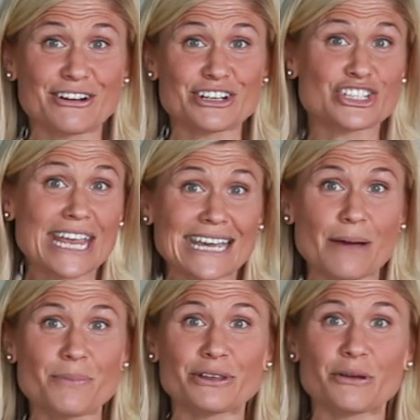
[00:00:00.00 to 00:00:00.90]
and shake it
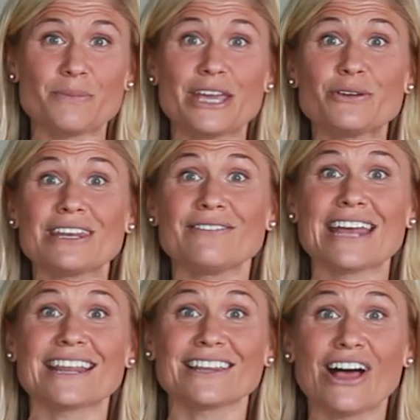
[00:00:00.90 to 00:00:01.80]
up a little bit. You could even
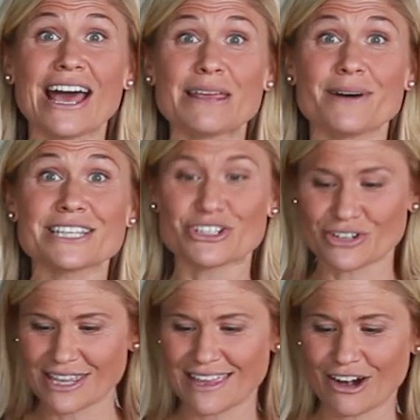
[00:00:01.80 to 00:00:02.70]
add a little honey mustard
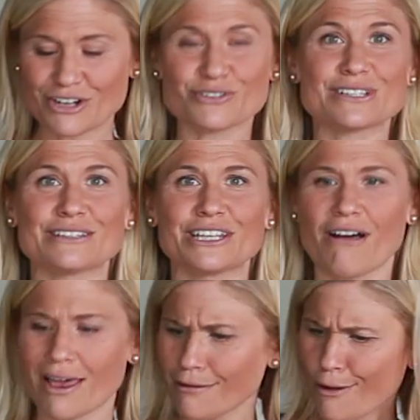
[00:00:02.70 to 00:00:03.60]
in there and drizzle it
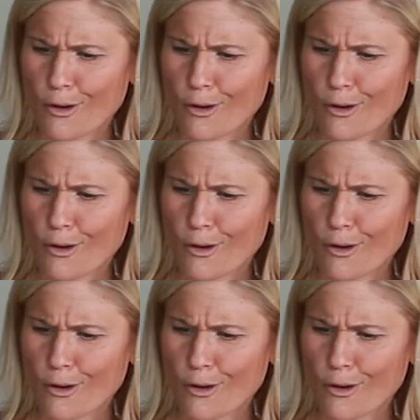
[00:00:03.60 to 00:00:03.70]
on,